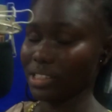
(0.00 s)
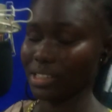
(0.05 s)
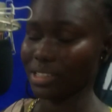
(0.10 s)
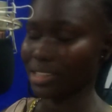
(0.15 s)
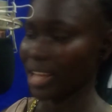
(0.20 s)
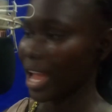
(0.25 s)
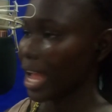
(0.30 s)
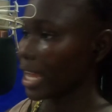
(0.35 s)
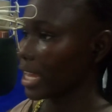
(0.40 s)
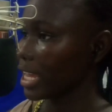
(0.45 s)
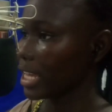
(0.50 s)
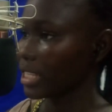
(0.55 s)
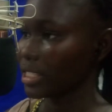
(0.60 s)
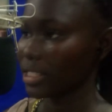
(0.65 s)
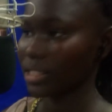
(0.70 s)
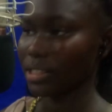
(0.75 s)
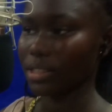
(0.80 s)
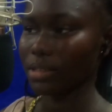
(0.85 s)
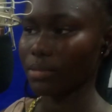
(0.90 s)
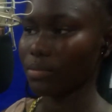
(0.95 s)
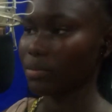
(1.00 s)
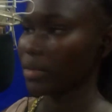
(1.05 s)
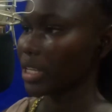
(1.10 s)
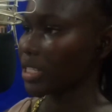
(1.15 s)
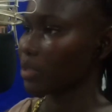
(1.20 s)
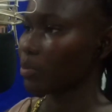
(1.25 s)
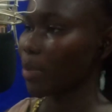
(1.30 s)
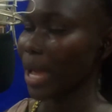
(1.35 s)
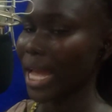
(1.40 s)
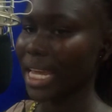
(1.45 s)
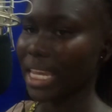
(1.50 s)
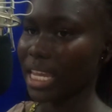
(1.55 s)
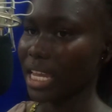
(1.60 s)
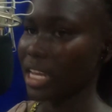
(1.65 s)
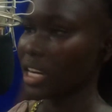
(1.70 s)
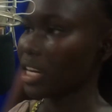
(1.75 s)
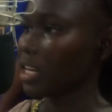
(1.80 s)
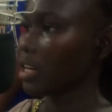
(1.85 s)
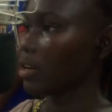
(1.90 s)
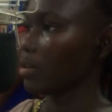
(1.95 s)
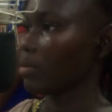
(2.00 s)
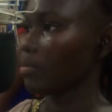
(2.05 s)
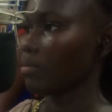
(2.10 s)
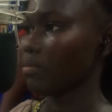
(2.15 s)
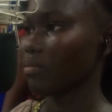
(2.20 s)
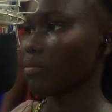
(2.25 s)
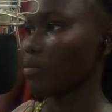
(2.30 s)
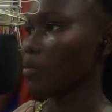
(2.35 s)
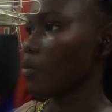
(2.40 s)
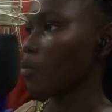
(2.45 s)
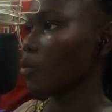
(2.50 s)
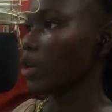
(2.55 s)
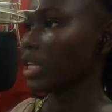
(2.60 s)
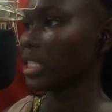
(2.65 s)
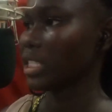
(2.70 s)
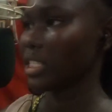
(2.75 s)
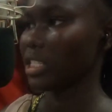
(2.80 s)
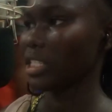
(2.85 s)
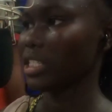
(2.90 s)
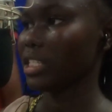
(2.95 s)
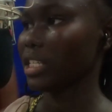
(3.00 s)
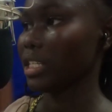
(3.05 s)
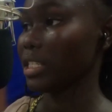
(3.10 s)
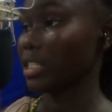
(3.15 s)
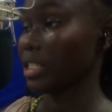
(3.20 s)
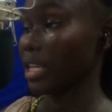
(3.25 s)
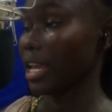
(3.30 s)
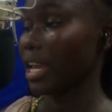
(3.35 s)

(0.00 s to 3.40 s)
I guess is backing what she's saying.